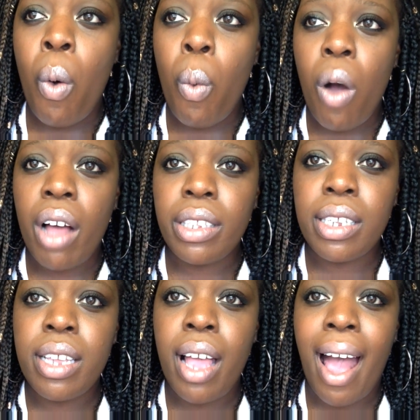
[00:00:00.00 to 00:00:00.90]

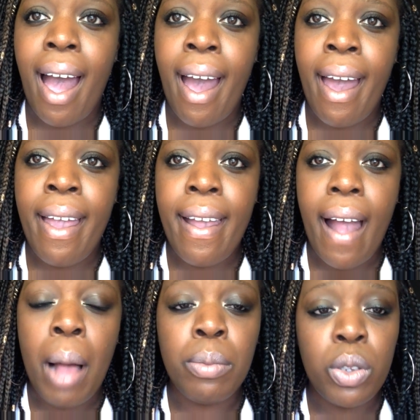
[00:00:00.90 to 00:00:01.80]
what I
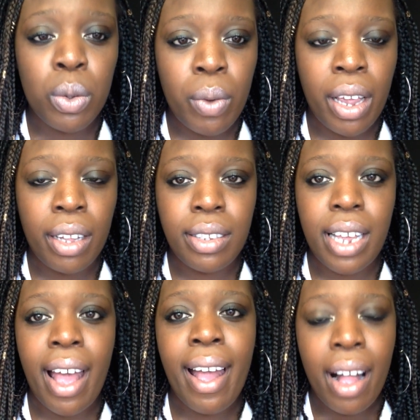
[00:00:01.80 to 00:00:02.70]
am doing
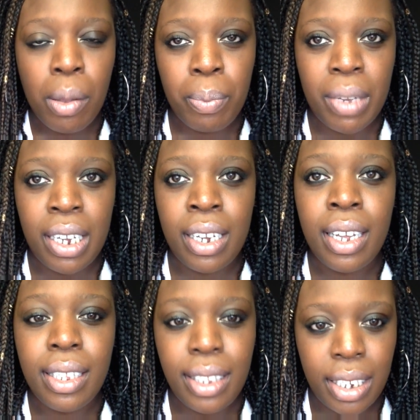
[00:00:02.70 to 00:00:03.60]
to help me
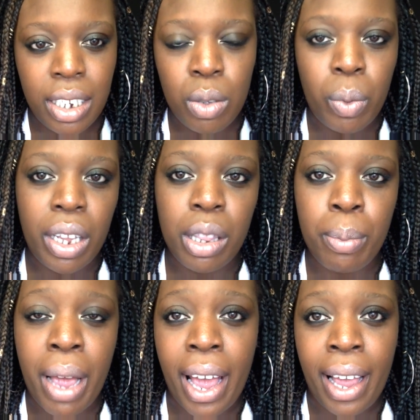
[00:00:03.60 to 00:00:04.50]
deal with
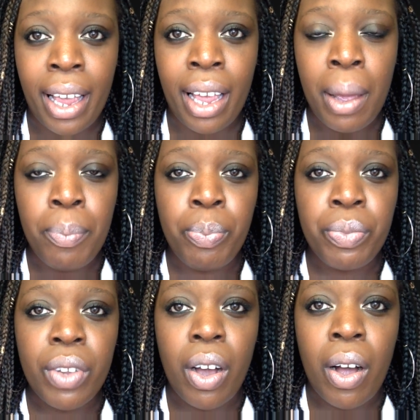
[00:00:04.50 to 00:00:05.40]

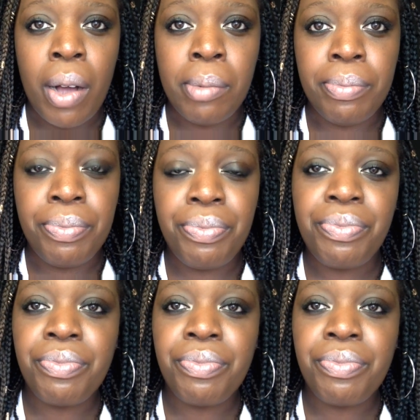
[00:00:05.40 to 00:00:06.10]
um,